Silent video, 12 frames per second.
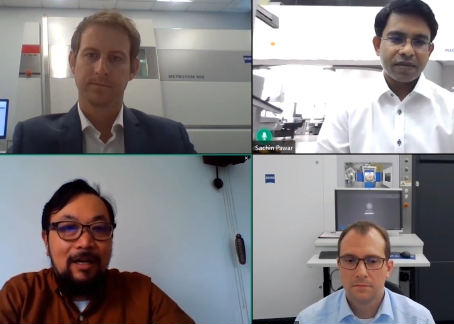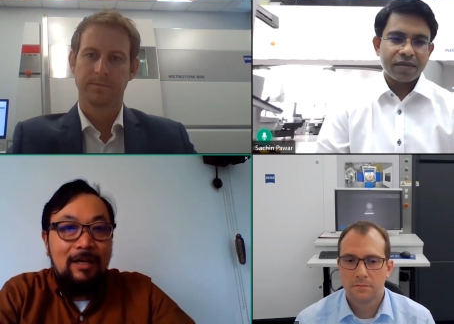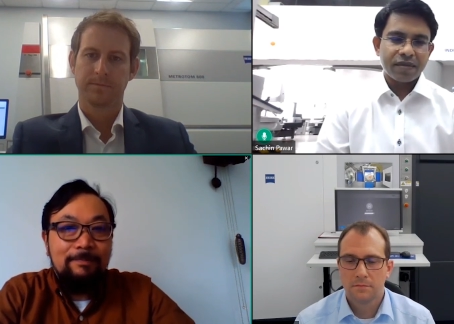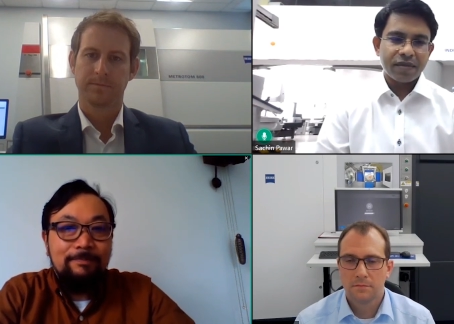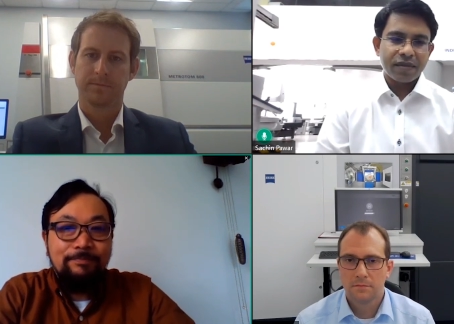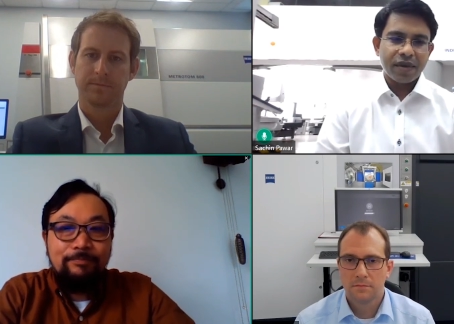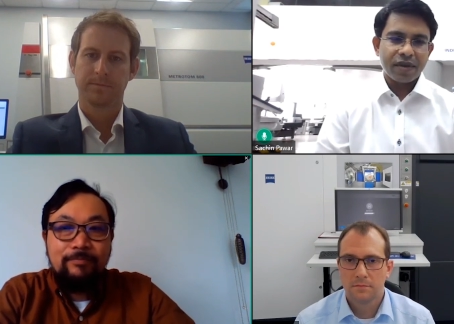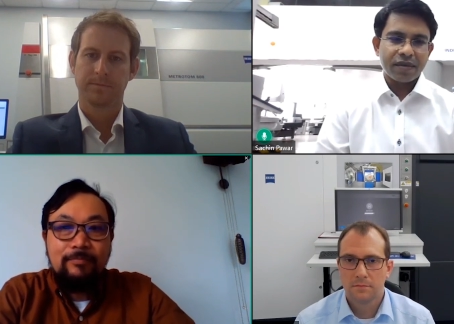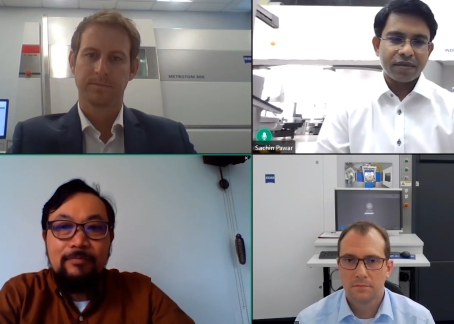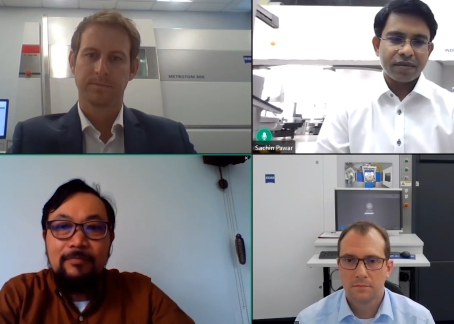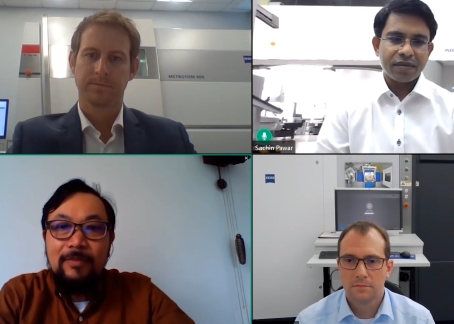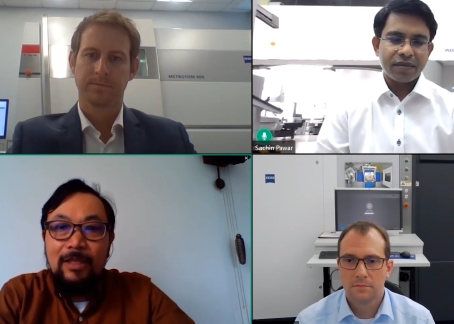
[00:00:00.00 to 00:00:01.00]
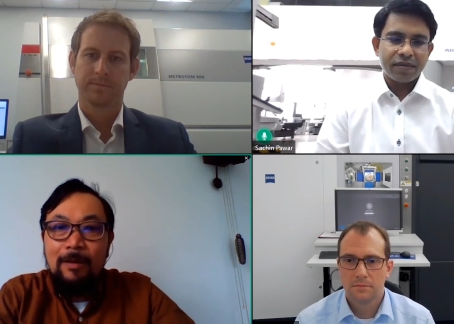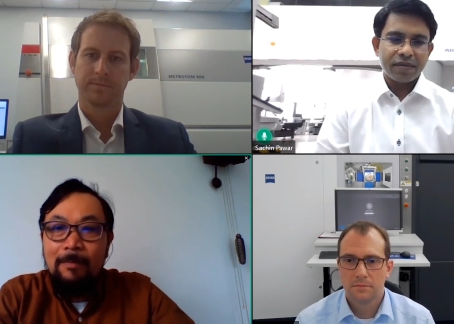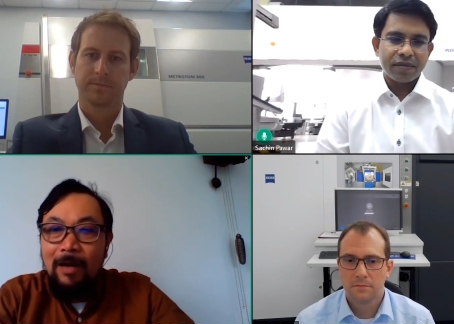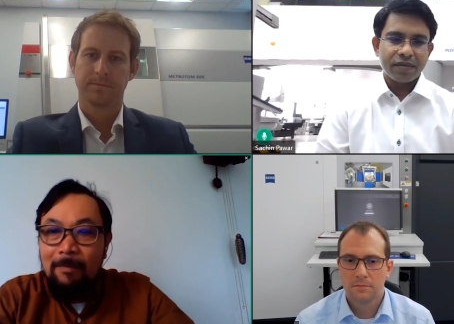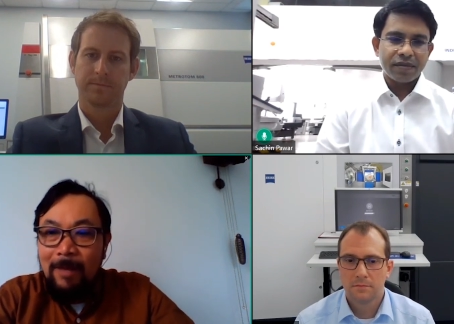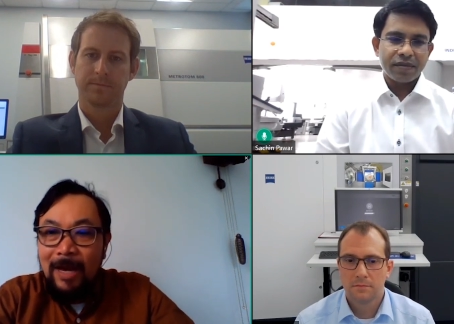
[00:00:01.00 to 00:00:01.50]
Speaker 1: Um,
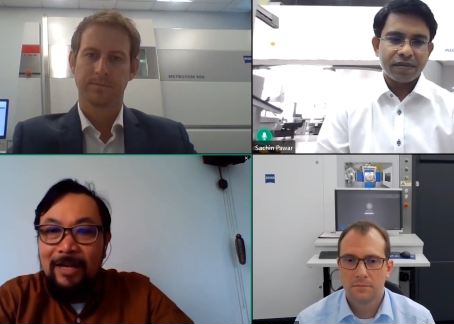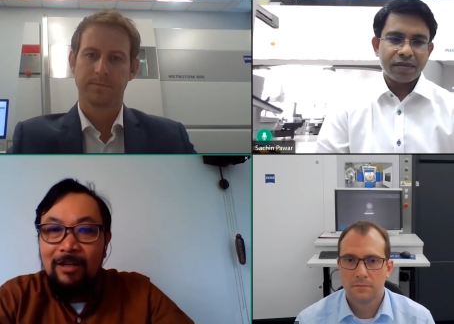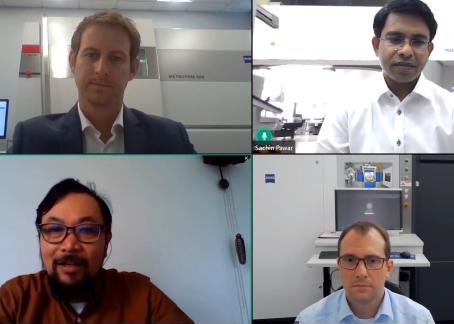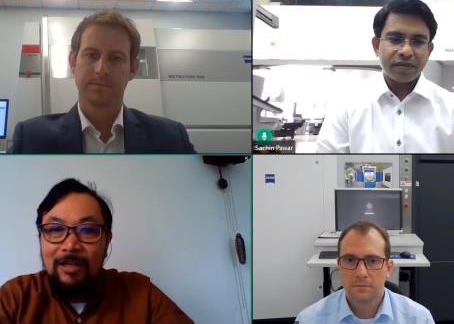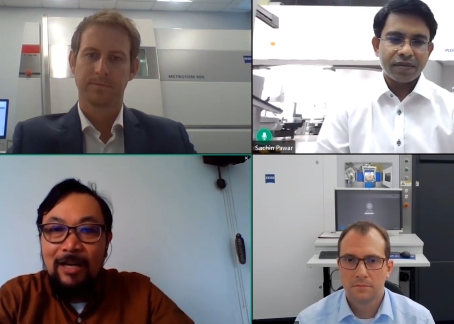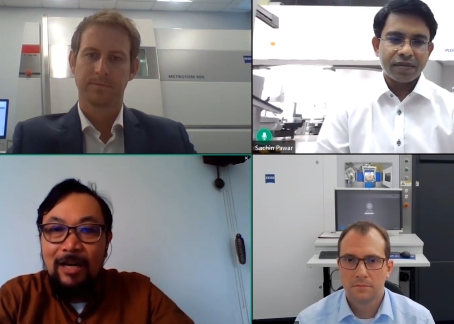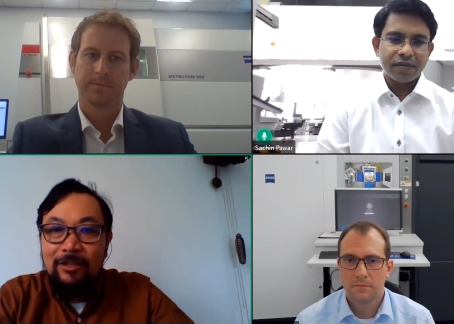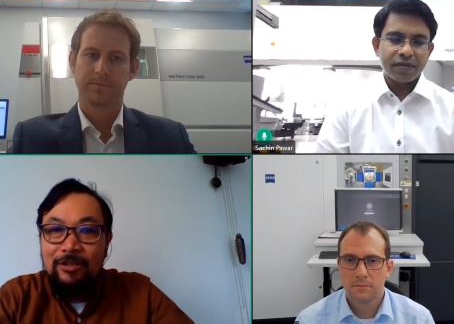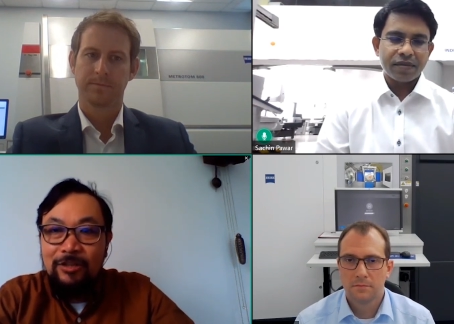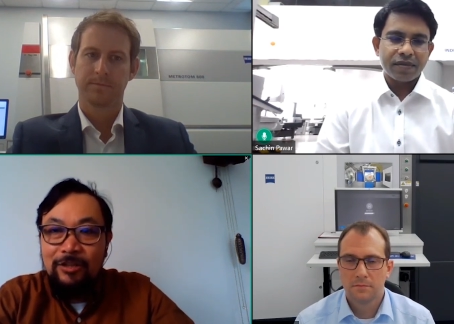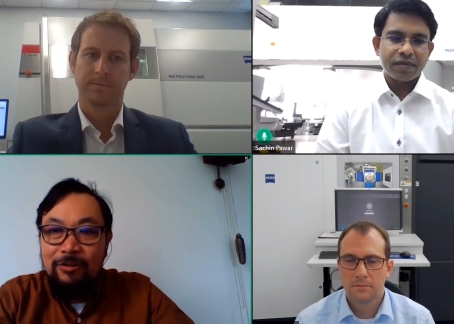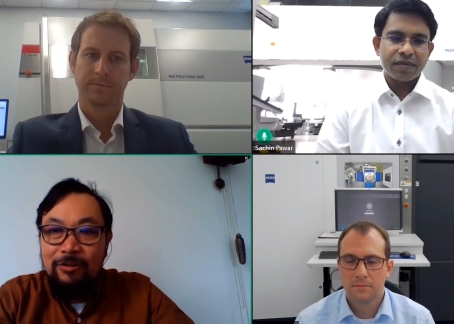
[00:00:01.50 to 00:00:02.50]
Michael, uh,